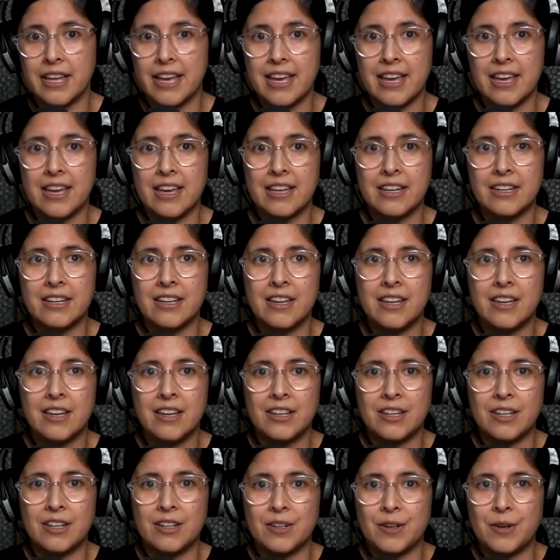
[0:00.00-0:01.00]
and
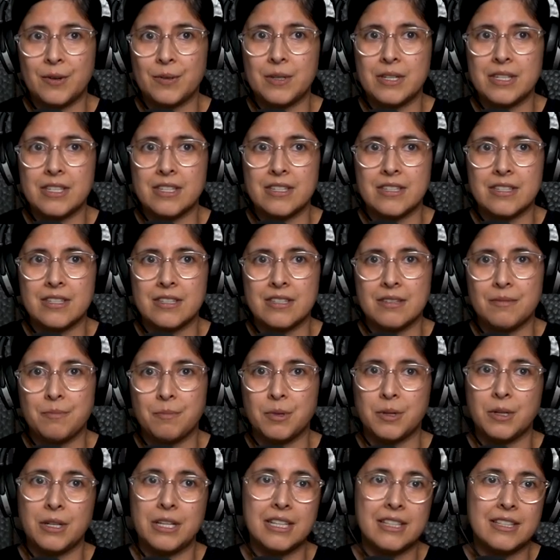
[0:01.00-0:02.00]
you know, this is
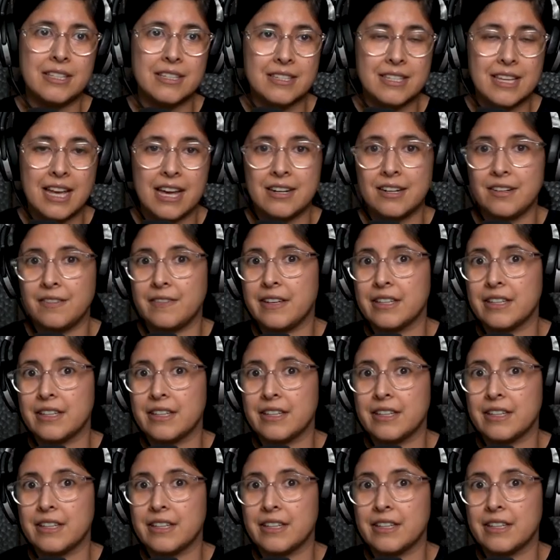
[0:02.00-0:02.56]
brujita's is kind of